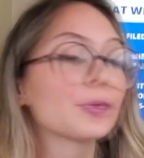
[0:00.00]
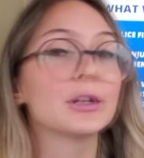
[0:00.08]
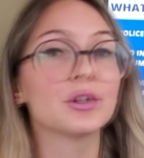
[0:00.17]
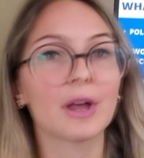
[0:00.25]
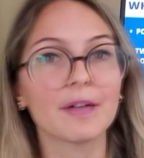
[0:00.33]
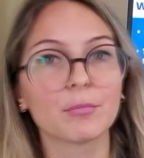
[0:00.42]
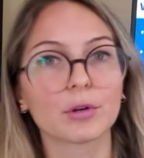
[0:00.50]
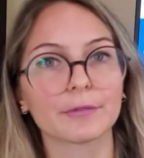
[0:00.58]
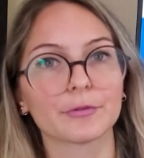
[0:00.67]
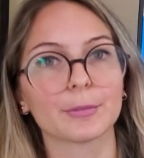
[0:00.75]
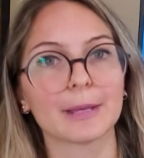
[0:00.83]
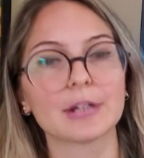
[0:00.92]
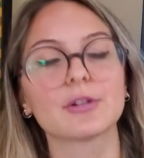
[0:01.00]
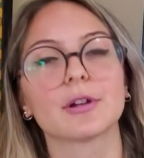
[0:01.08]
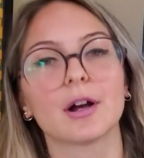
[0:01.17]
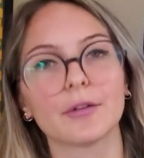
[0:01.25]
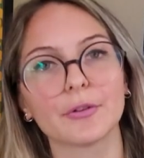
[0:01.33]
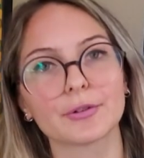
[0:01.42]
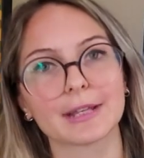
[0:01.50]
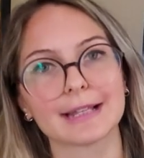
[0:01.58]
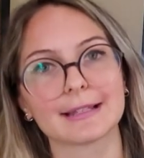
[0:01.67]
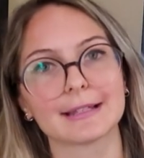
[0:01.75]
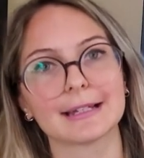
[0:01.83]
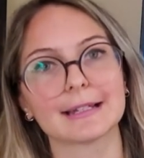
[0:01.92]
So we do have more information on those
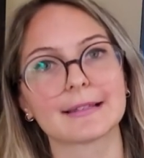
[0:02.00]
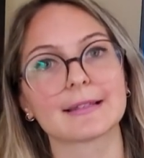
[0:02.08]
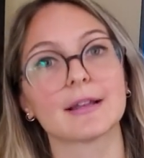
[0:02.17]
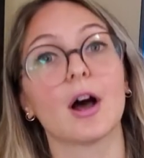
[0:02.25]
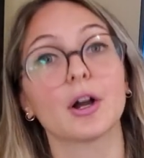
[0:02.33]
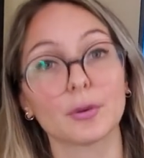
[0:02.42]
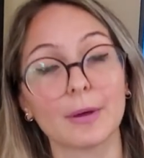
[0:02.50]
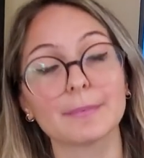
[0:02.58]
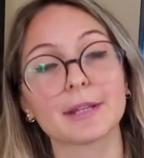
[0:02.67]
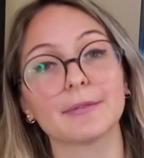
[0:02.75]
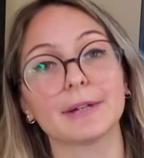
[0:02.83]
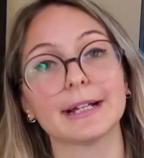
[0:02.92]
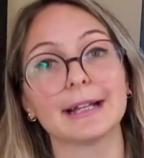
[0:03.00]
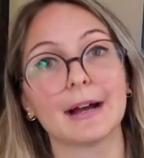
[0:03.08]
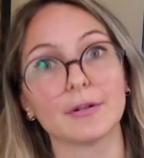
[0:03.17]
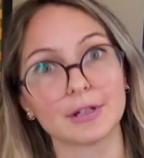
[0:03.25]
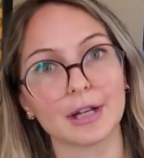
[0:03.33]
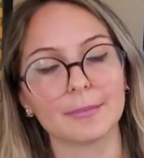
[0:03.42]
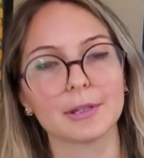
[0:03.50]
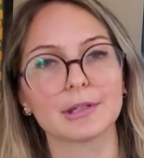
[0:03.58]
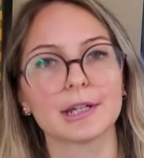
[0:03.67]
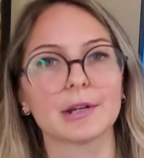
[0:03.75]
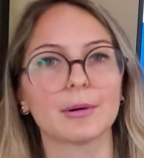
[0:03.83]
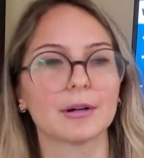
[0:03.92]
incidents on our website right now, w
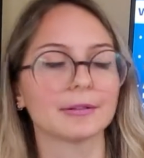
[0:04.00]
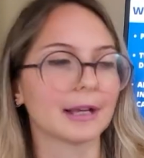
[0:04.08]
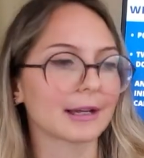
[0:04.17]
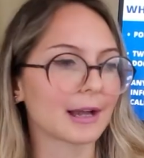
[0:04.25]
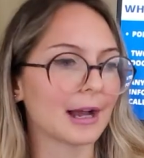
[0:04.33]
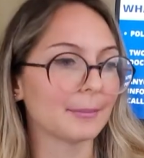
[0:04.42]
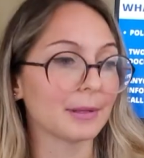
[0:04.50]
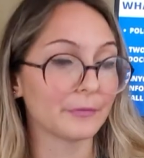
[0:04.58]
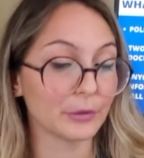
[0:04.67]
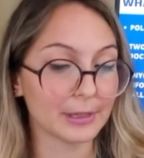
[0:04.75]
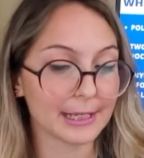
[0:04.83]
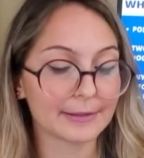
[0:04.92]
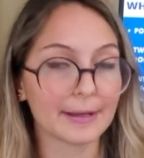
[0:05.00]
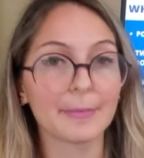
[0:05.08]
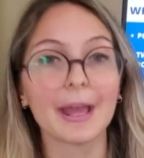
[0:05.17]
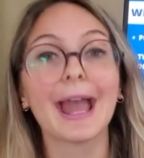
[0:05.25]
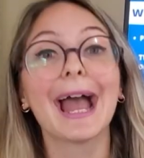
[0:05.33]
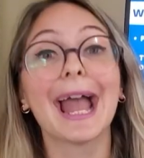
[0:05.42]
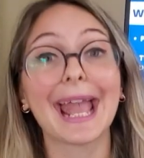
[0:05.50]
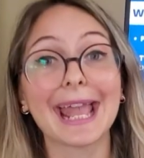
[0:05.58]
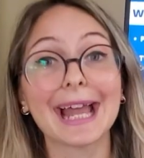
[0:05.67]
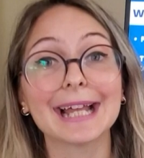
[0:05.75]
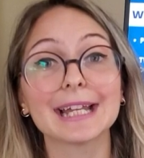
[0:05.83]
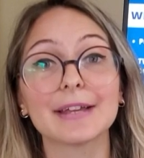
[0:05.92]
t o l dot com, if you need them.
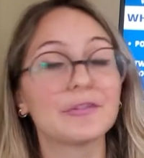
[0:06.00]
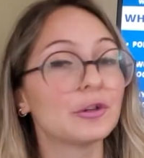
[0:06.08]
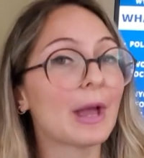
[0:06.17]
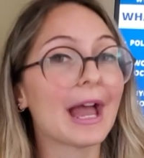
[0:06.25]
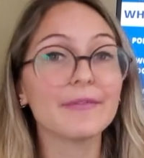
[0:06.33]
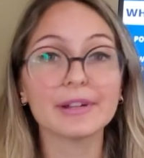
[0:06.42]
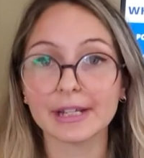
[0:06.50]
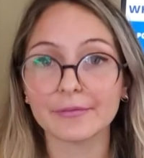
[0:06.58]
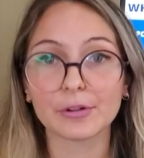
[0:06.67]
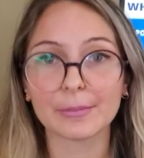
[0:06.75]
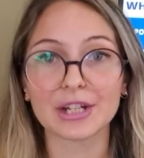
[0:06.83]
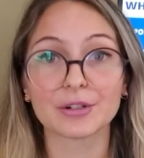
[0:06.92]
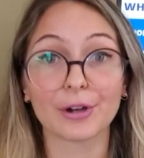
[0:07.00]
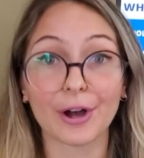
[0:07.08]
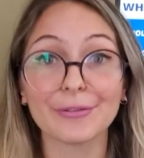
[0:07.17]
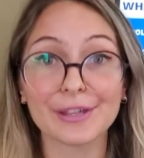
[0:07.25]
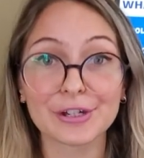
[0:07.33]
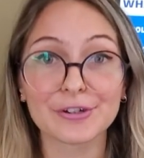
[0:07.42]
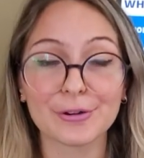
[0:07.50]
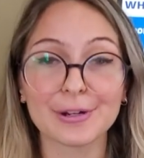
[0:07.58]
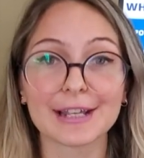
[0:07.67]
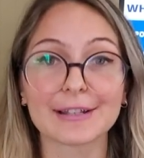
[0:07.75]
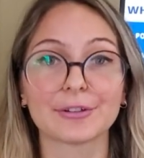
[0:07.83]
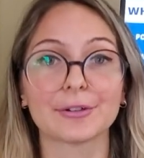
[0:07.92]
And if you have any information on these
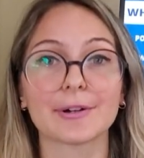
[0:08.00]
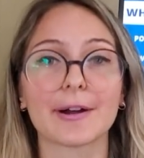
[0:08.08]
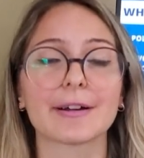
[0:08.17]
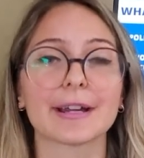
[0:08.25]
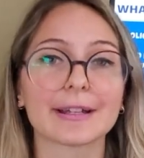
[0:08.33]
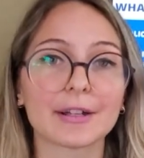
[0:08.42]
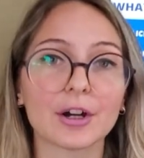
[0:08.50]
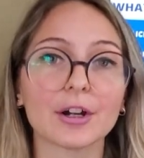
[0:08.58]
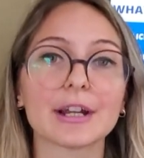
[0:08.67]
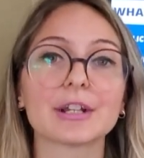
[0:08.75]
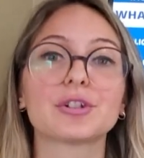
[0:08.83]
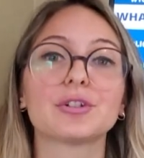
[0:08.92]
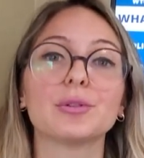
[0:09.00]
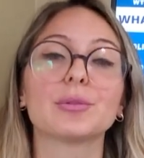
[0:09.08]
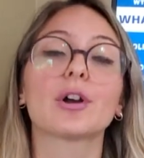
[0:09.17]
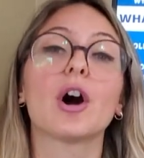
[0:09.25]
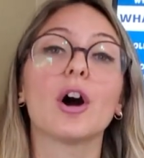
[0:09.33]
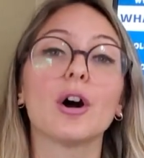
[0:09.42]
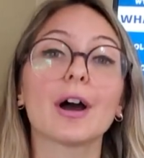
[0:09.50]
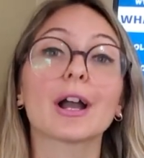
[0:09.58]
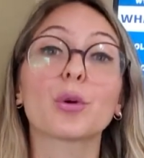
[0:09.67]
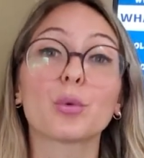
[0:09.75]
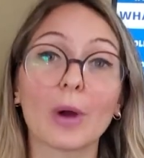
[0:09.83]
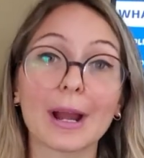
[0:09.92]
shootings, you are encouraged to call
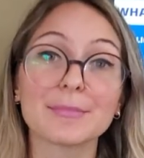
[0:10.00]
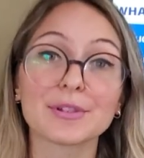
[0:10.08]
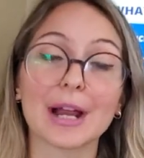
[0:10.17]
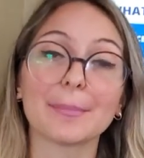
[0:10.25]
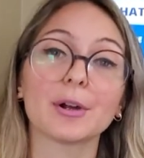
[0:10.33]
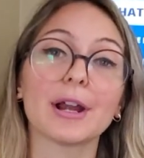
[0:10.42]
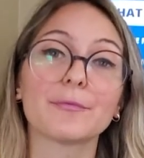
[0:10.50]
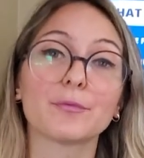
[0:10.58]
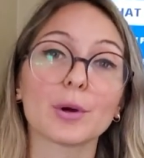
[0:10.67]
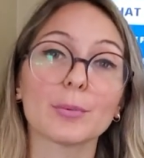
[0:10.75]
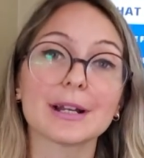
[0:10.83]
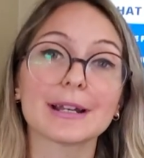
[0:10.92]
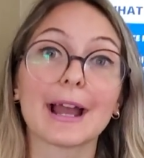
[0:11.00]
Crime Stopper at four one